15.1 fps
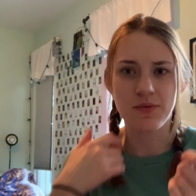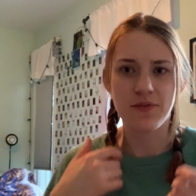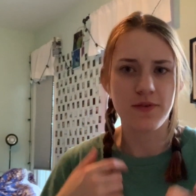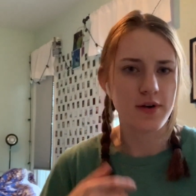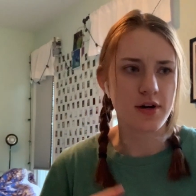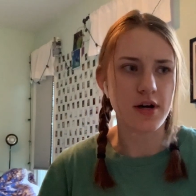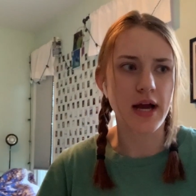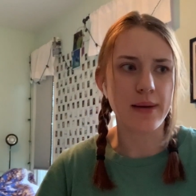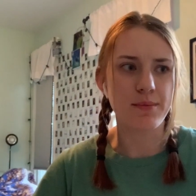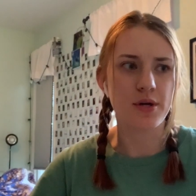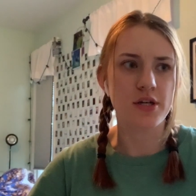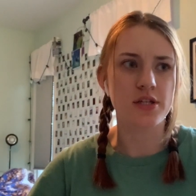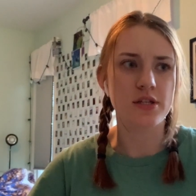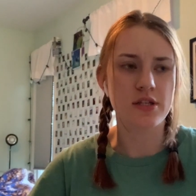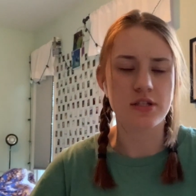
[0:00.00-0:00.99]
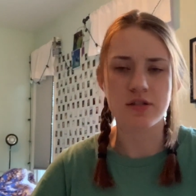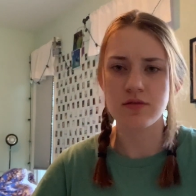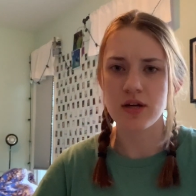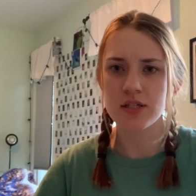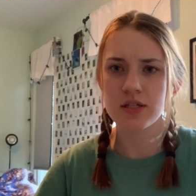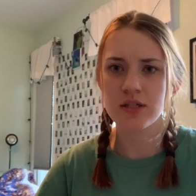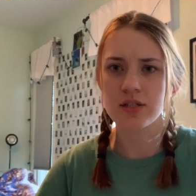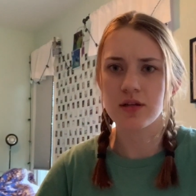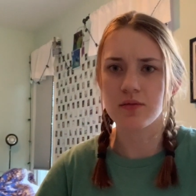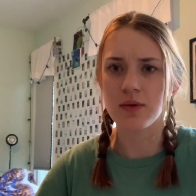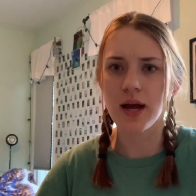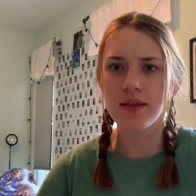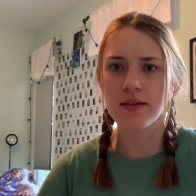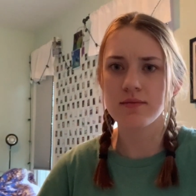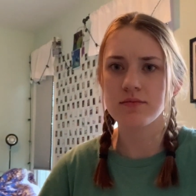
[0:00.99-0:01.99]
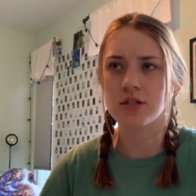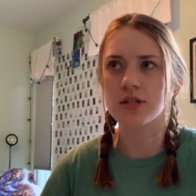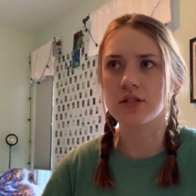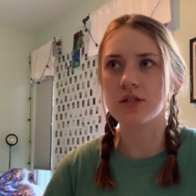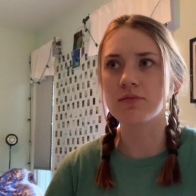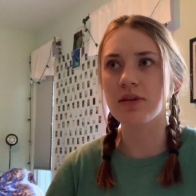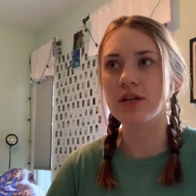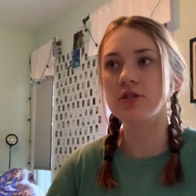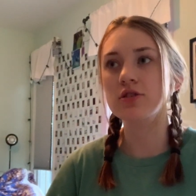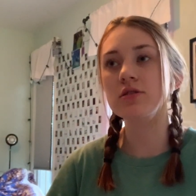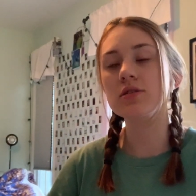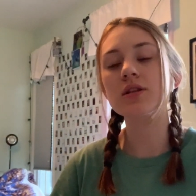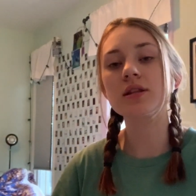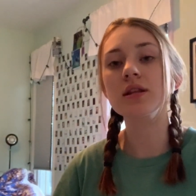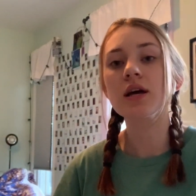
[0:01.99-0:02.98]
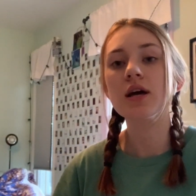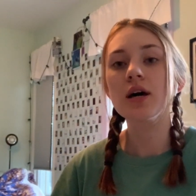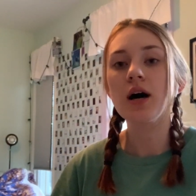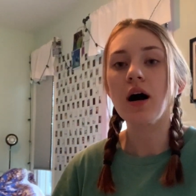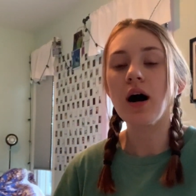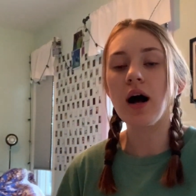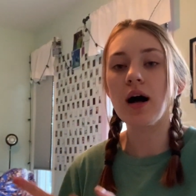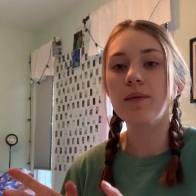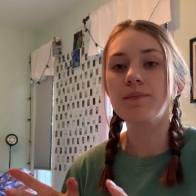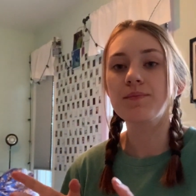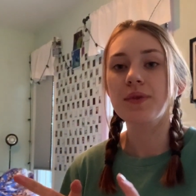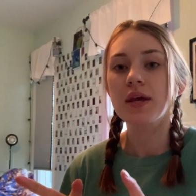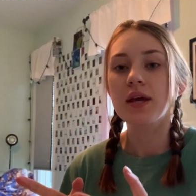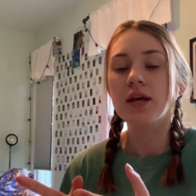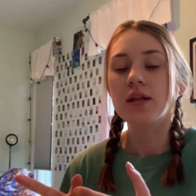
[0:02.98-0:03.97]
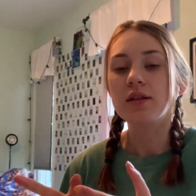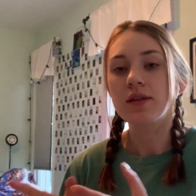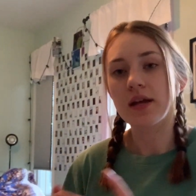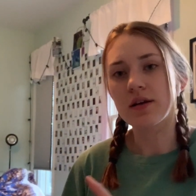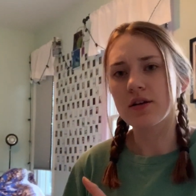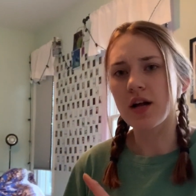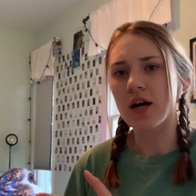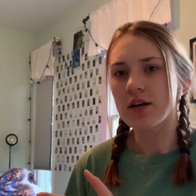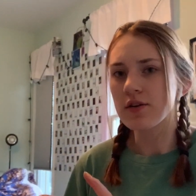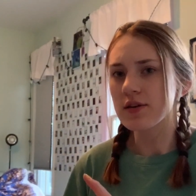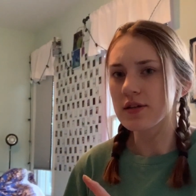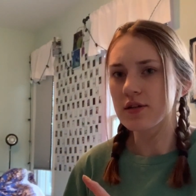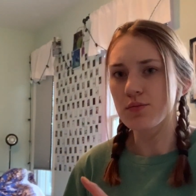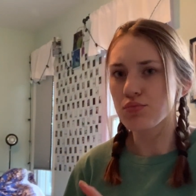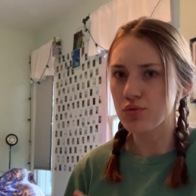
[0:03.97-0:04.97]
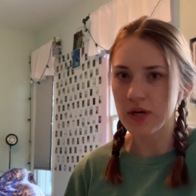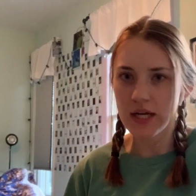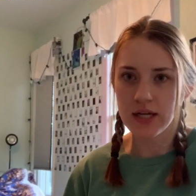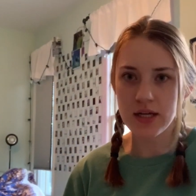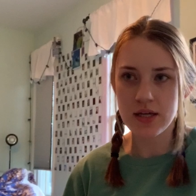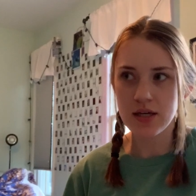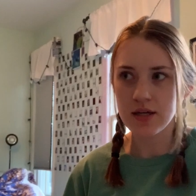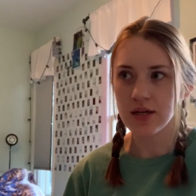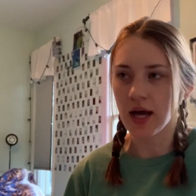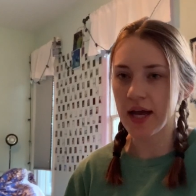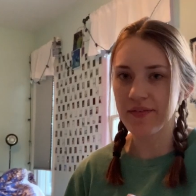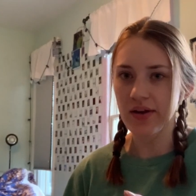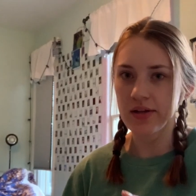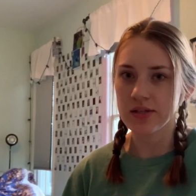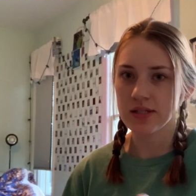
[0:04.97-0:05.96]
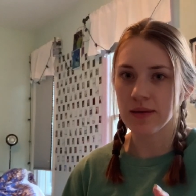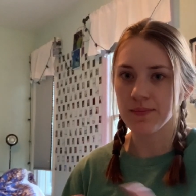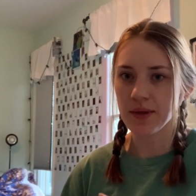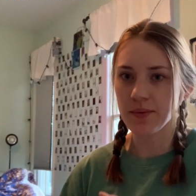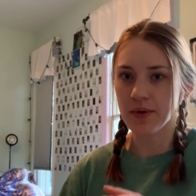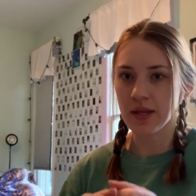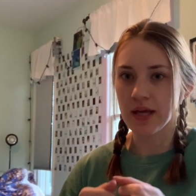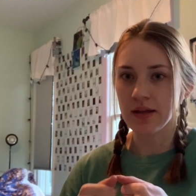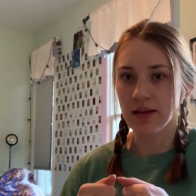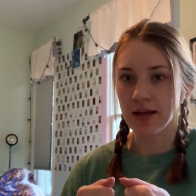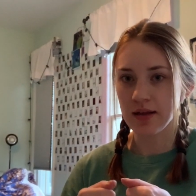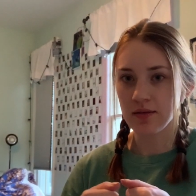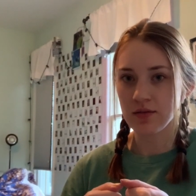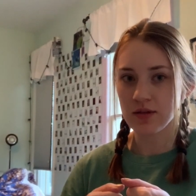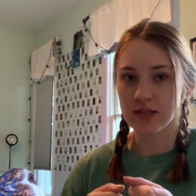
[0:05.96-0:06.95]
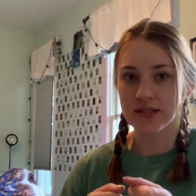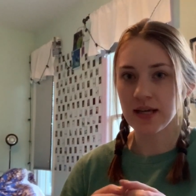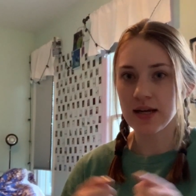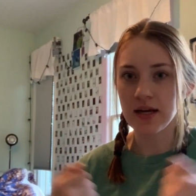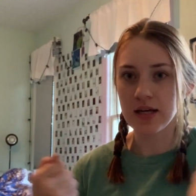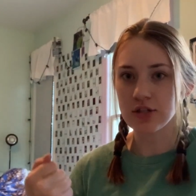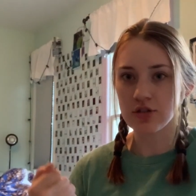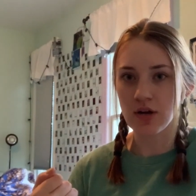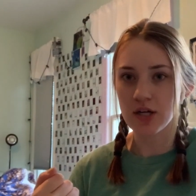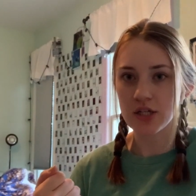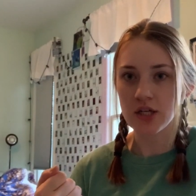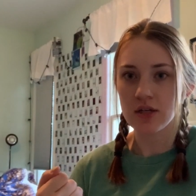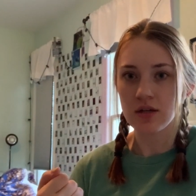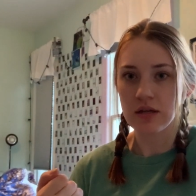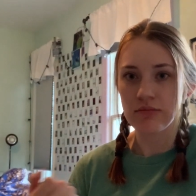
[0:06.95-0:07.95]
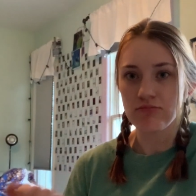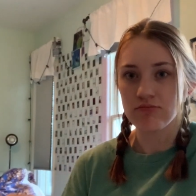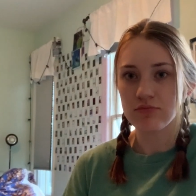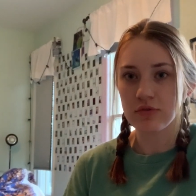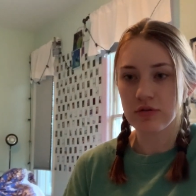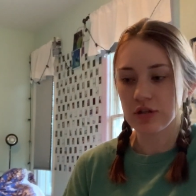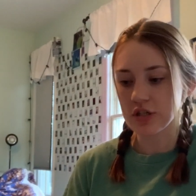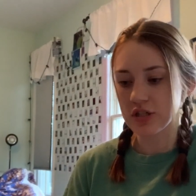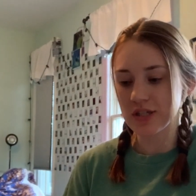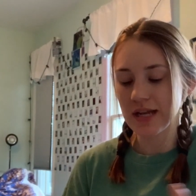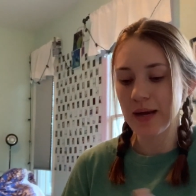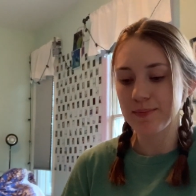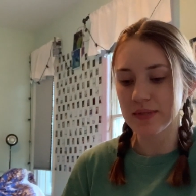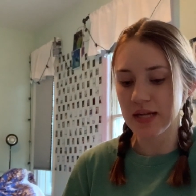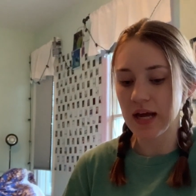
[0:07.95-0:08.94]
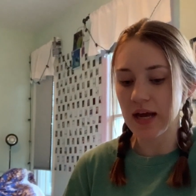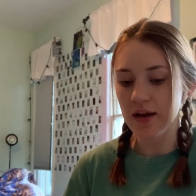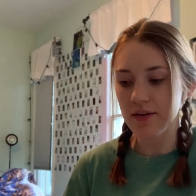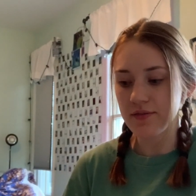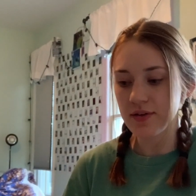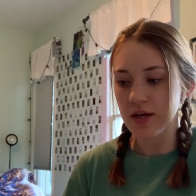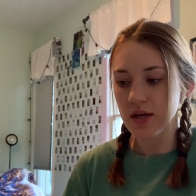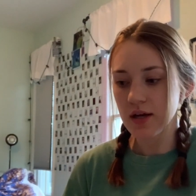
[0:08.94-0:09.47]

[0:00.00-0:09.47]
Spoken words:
before I put the scrunchies around them just to make sure that they are not going to break. I've had some that when the second I stretch it, it just snapped in half,